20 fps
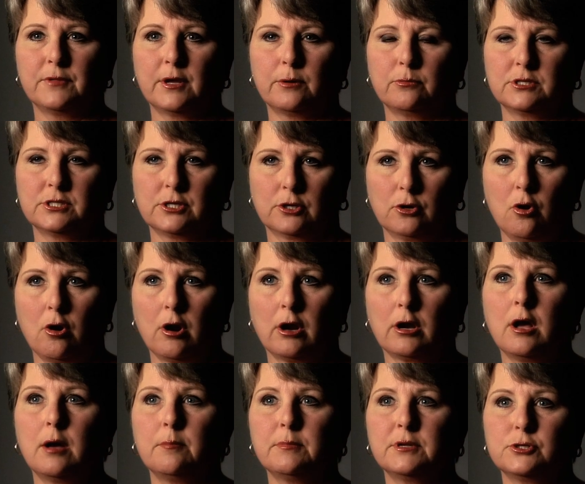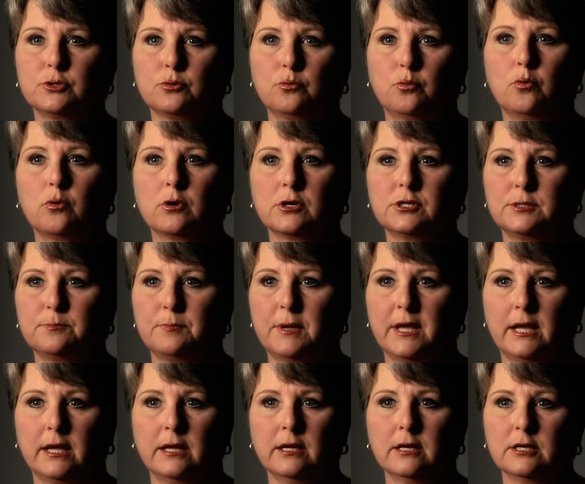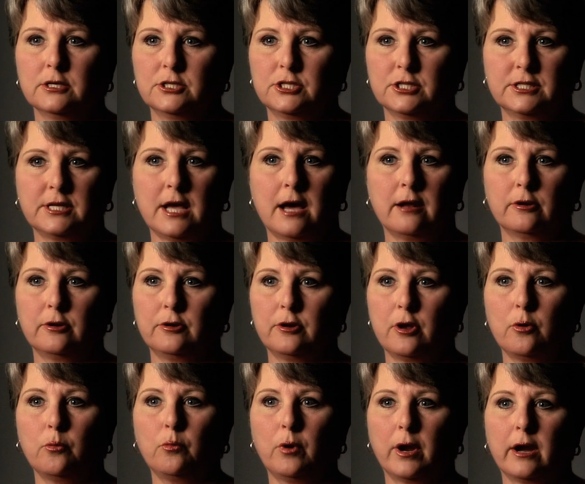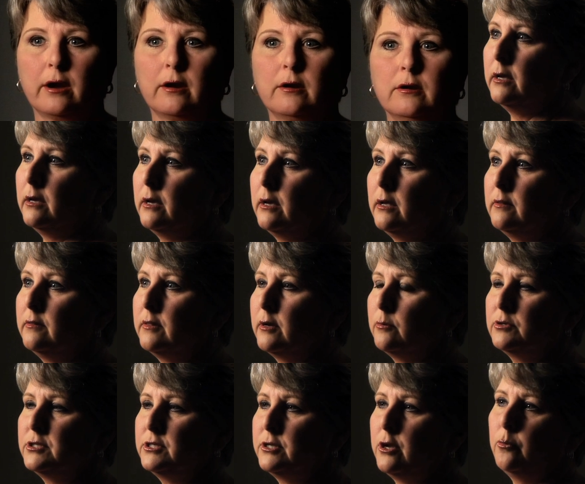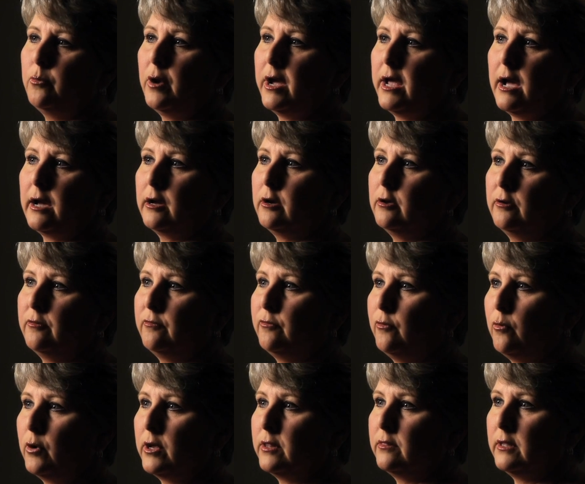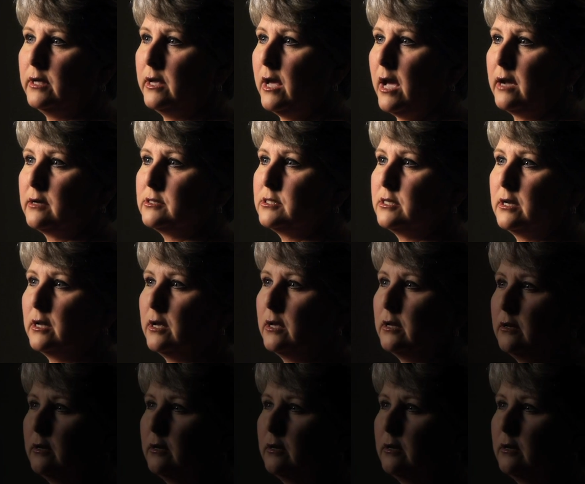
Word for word: There was a car coming towards me just out of nowhere, and there was no way I could avoid the accident.